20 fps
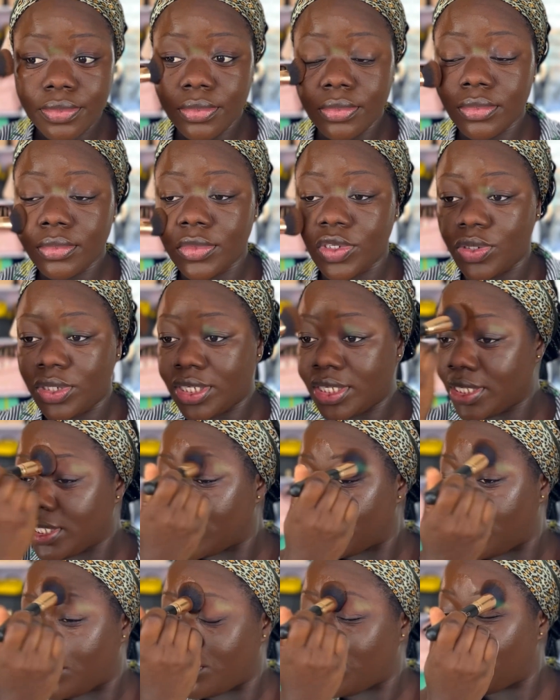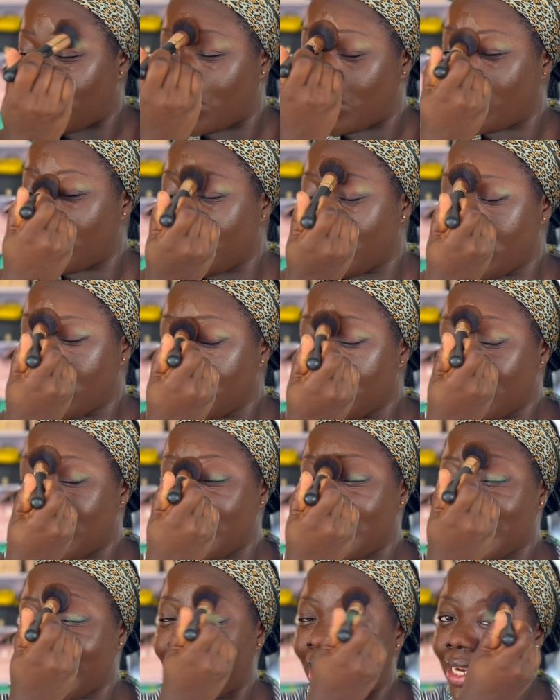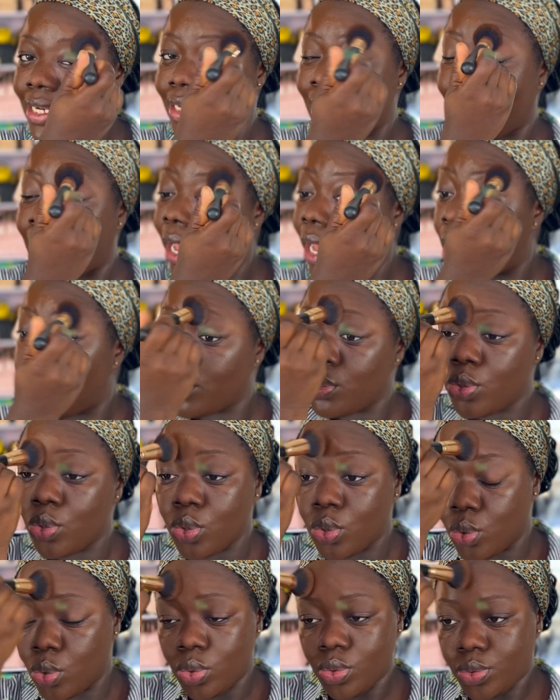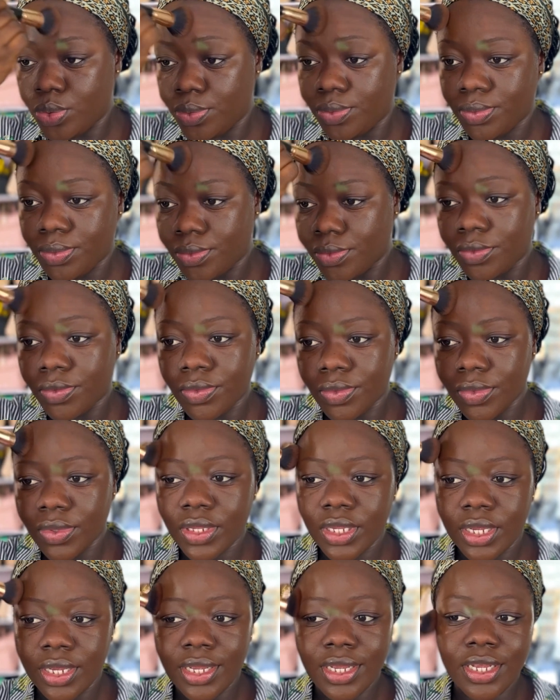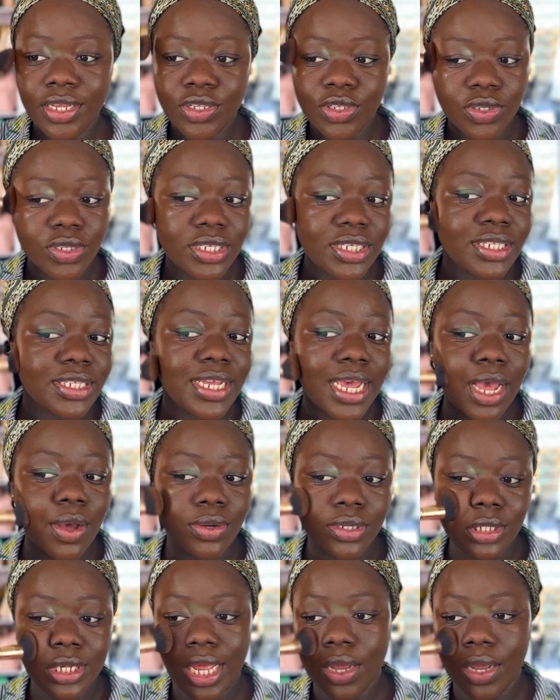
They'll just tell you, no, this side here, I can't go. So this guy was like,